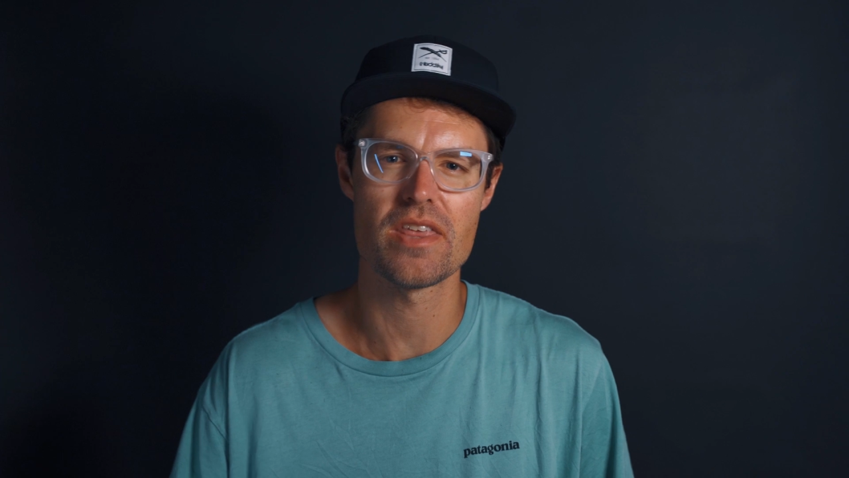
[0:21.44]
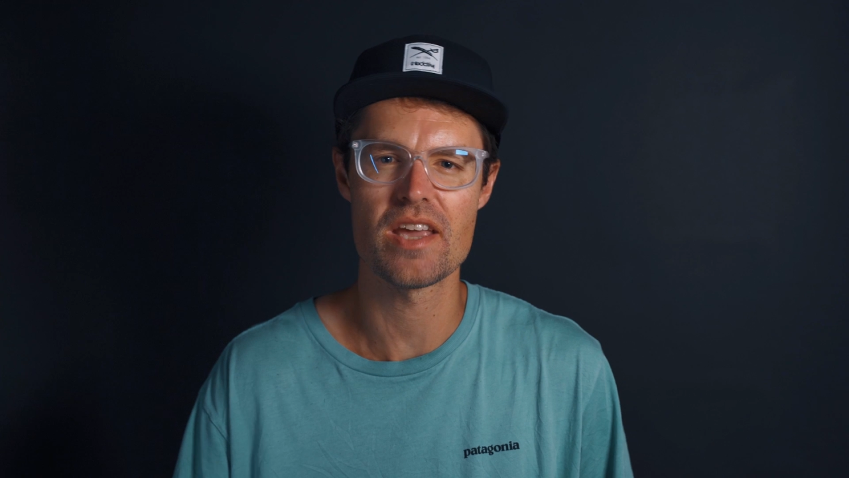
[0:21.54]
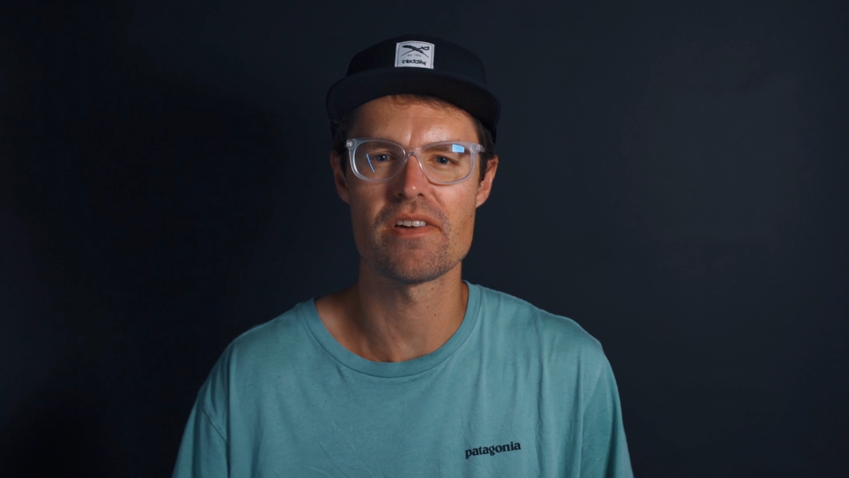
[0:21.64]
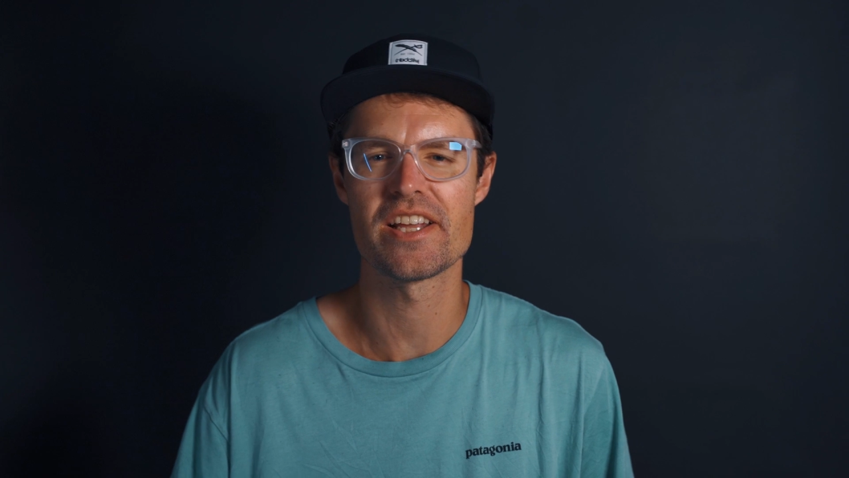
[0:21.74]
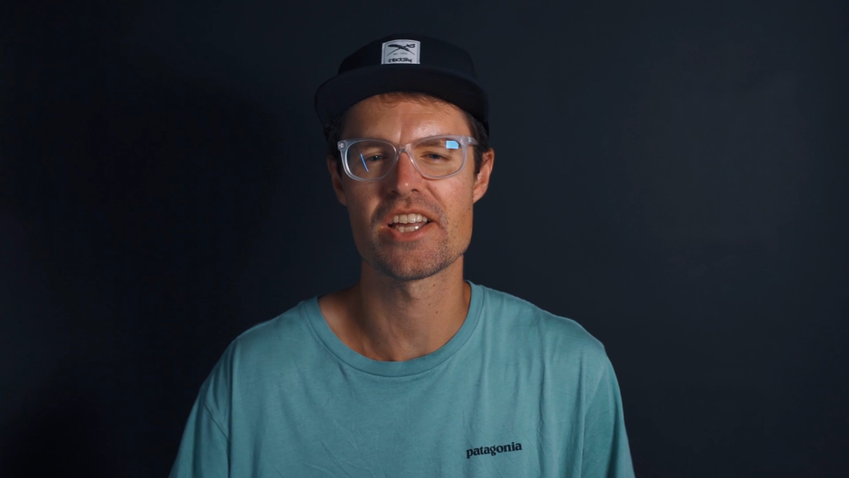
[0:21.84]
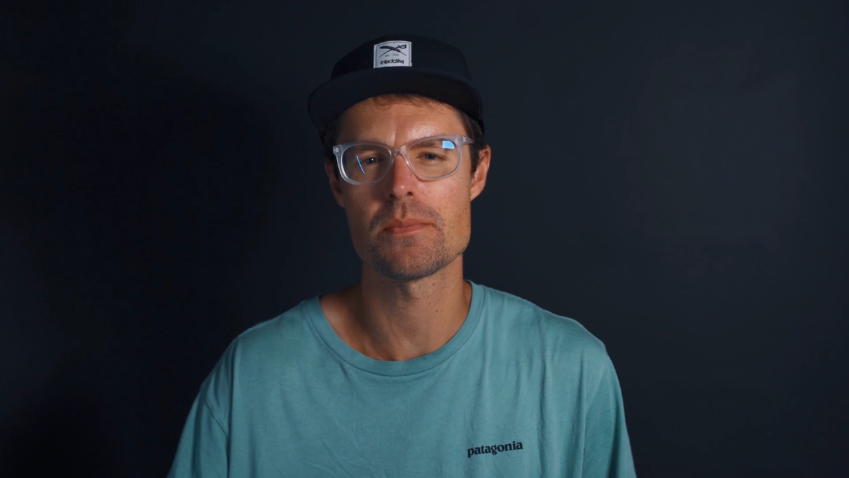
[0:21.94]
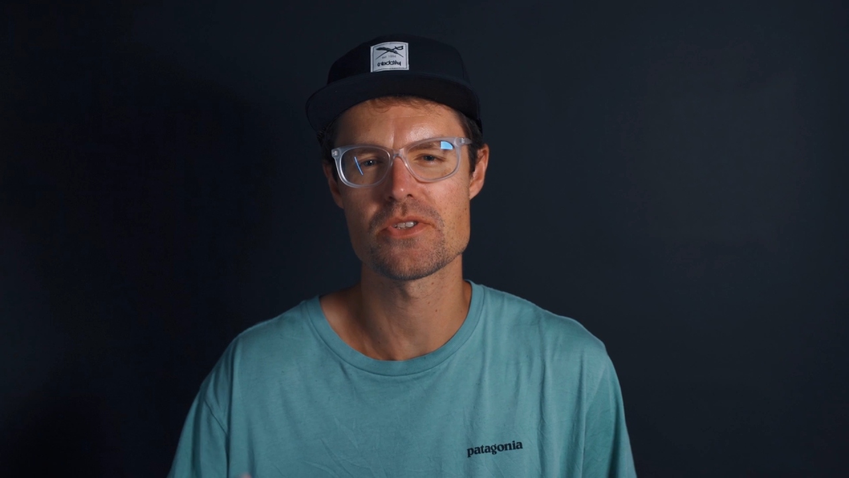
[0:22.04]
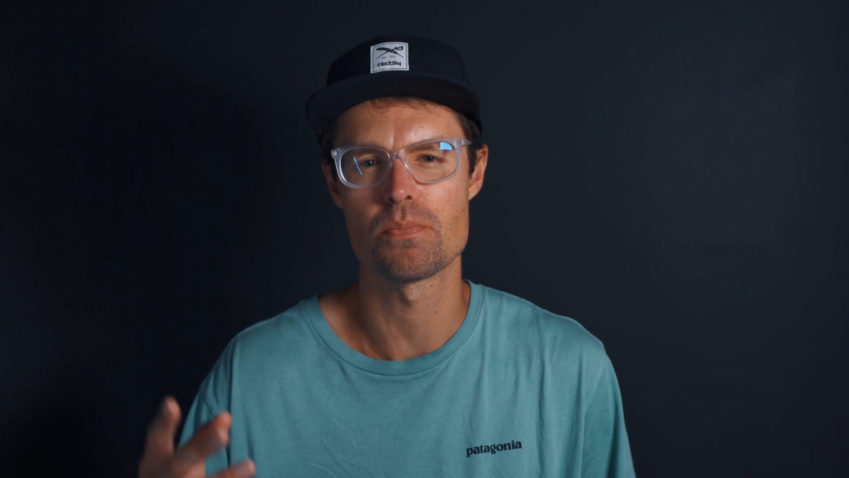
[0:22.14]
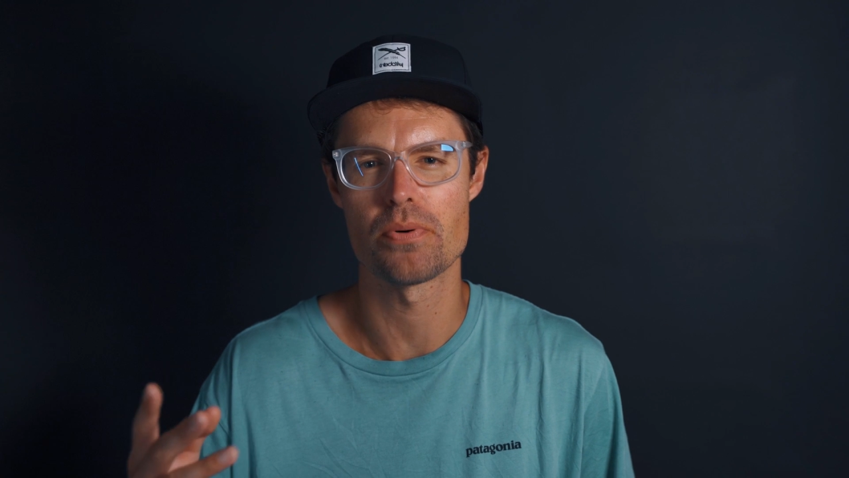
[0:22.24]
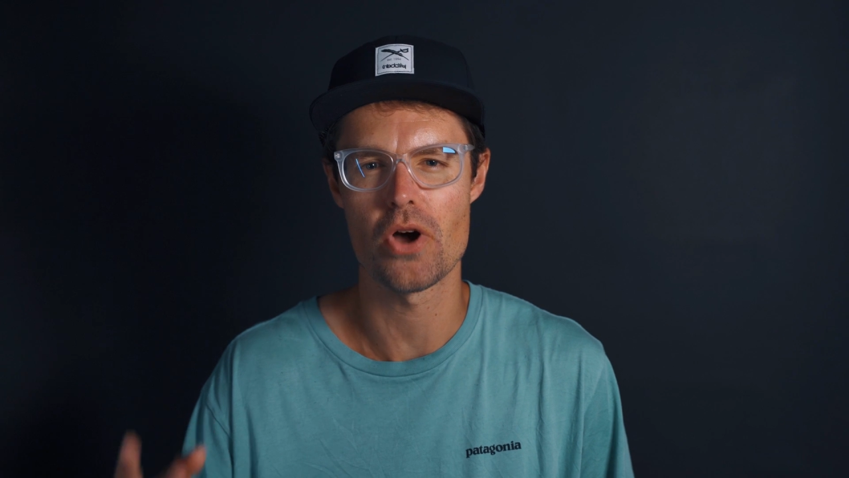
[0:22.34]
thing when it
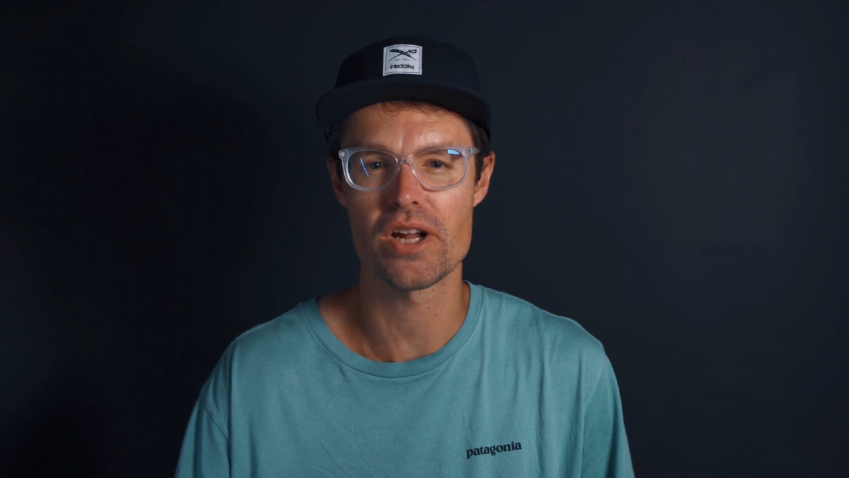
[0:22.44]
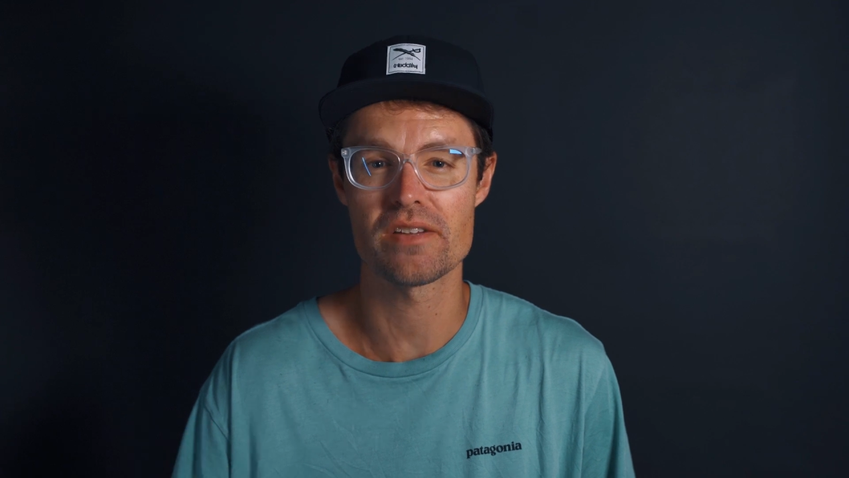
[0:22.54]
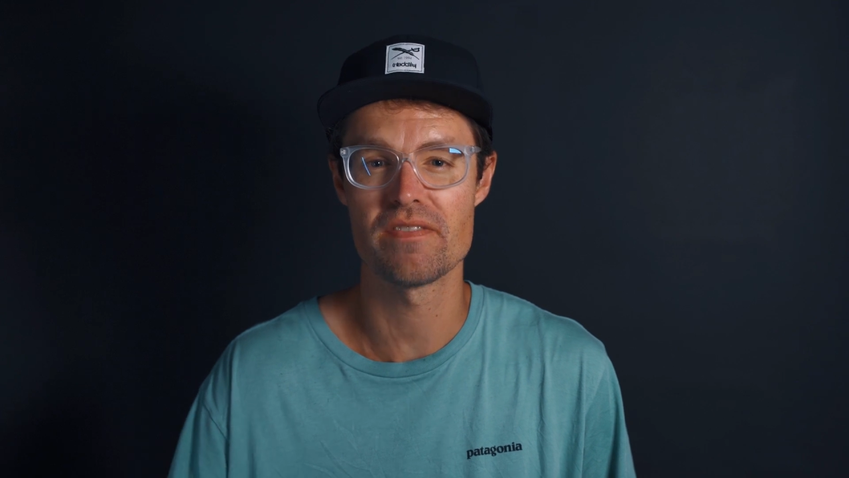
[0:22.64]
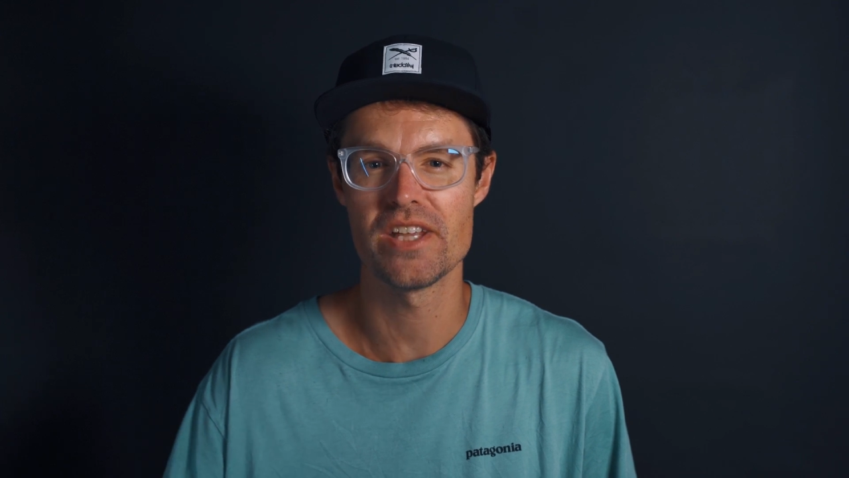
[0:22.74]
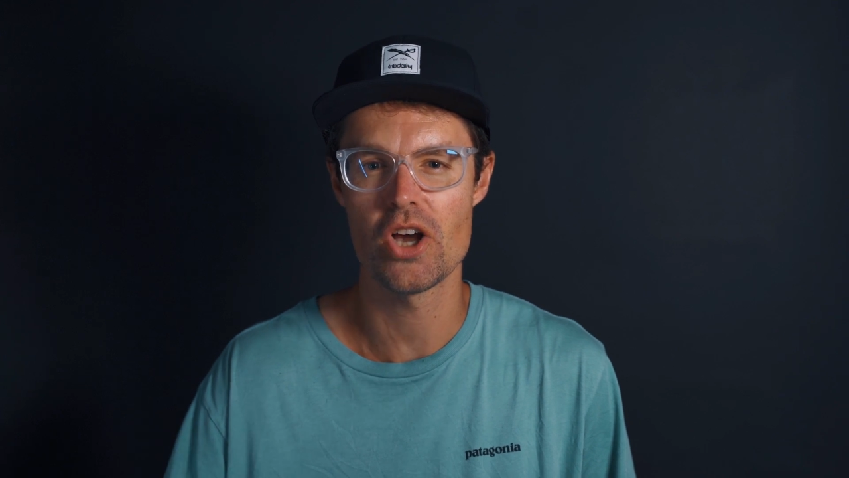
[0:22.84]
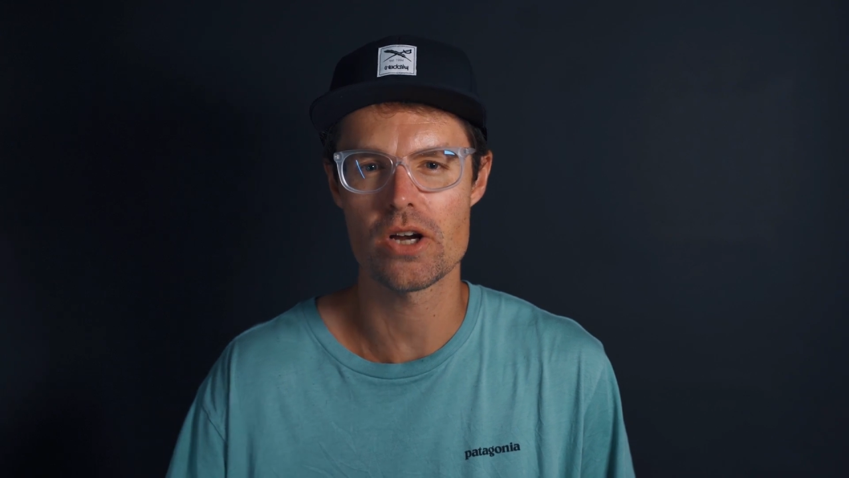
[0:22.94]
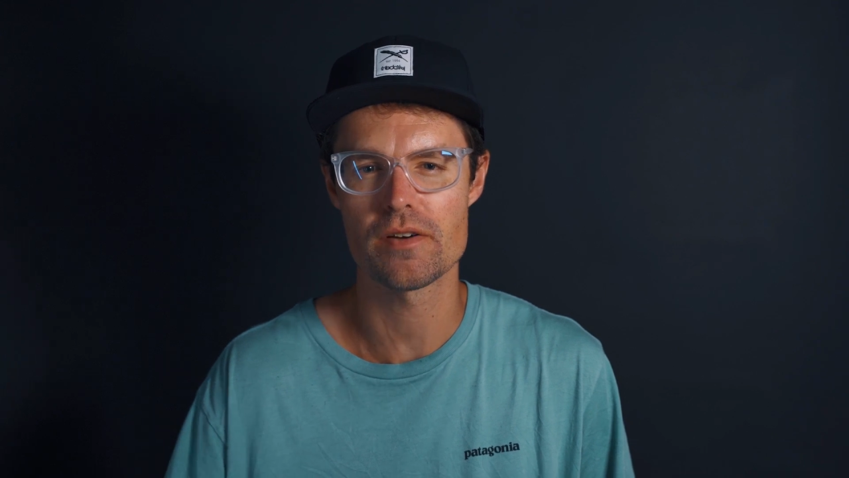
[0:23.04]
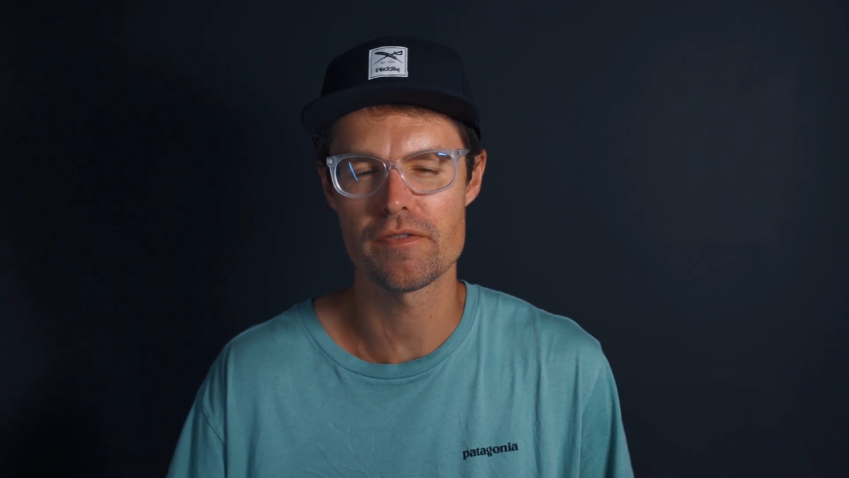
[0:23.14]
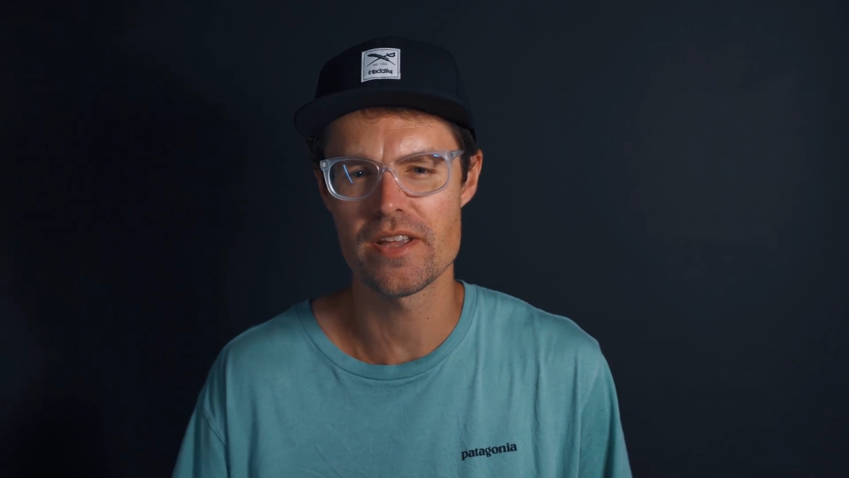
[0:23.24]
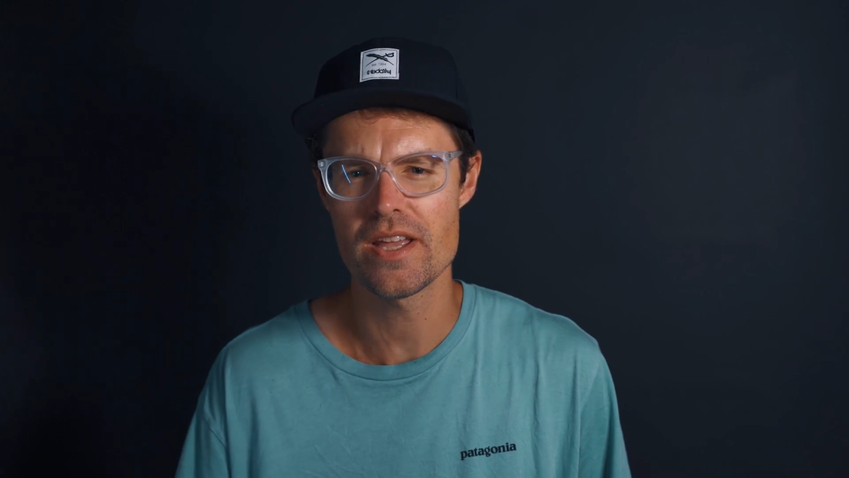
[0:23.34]
comes to product
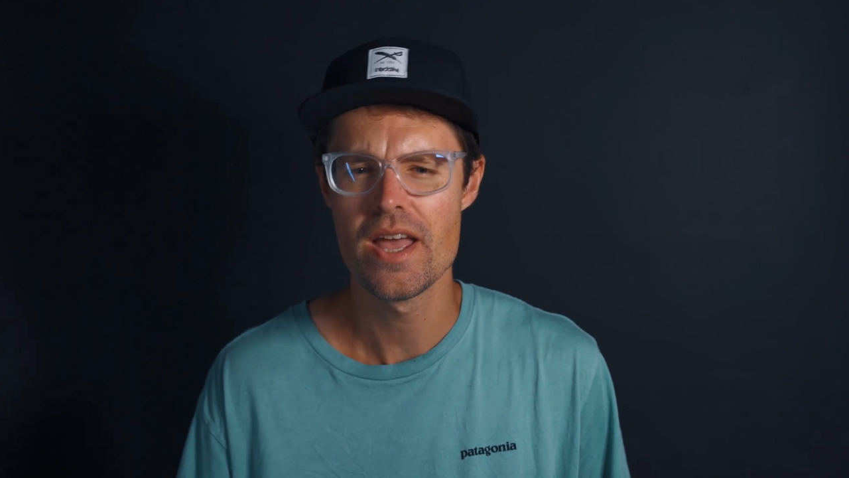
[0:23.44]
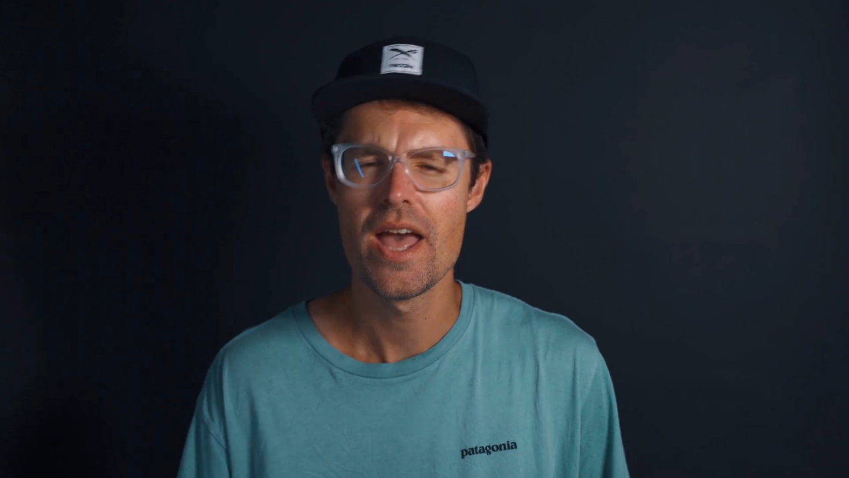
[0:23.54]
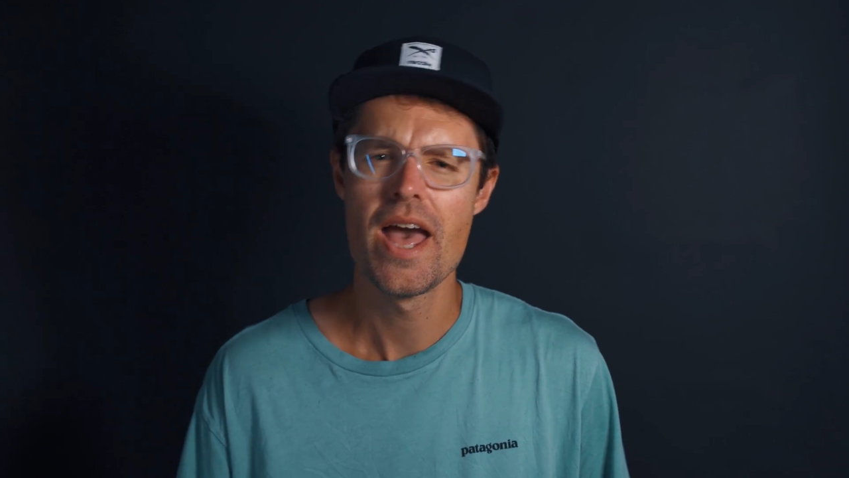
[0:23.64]
videography.